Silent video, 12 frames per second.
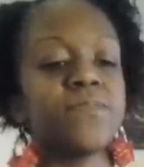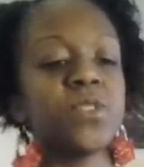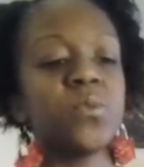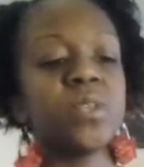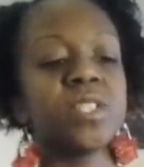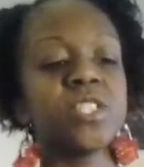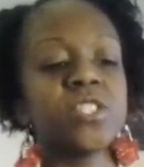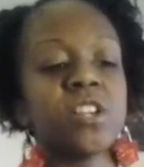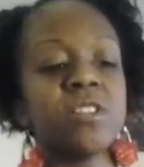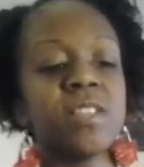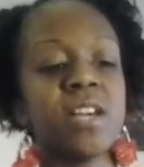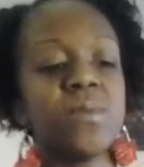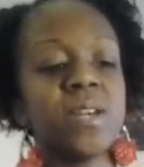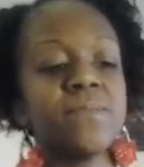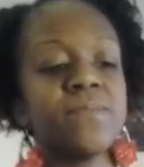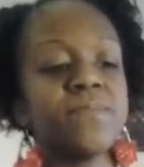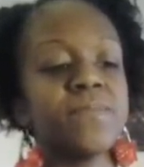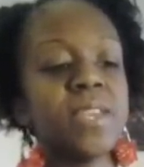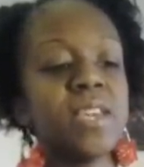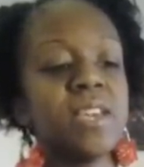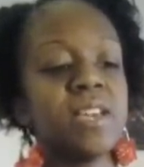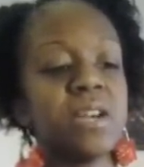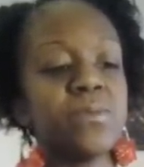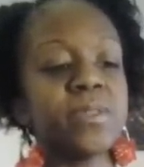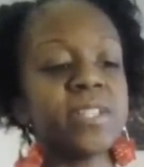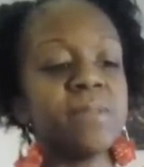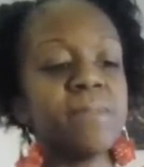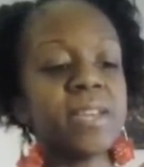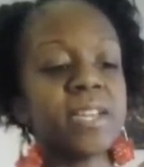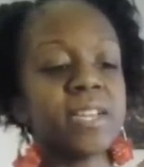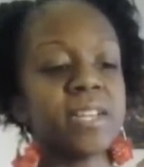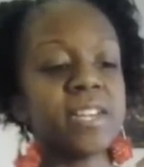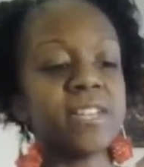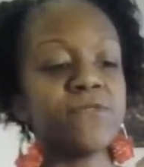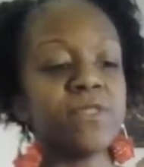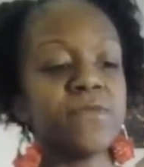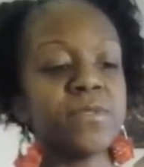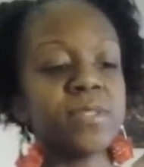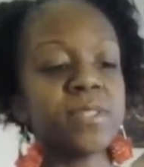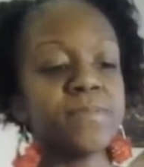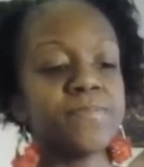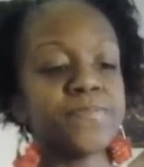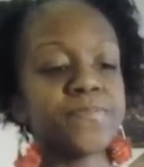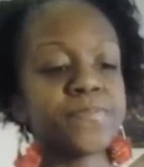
So we're going to start that way. And we're going to make kind of ruffles.